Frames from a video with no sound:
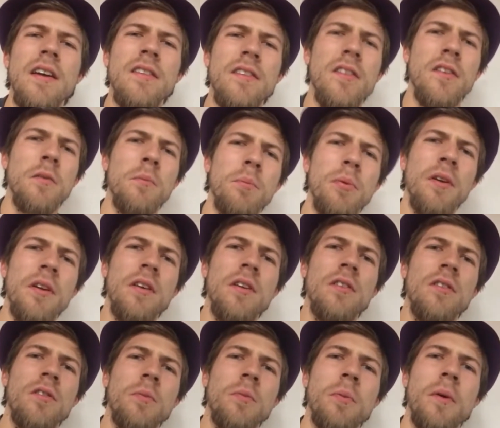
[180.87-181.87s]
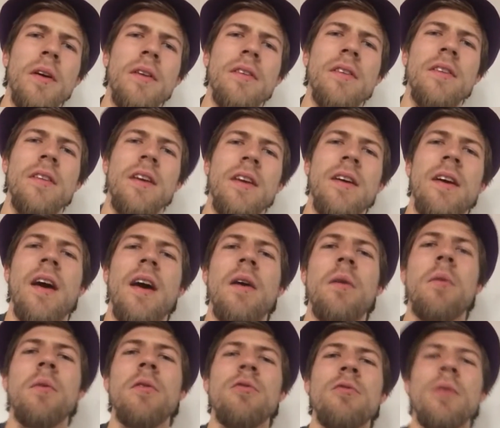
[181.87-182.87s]
looking pretty good, surprisingly.
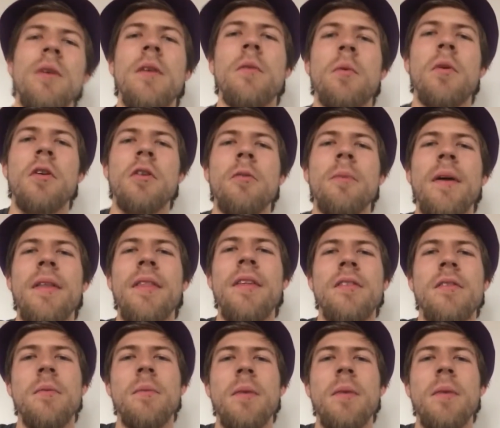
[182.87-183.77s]
I was really worried about this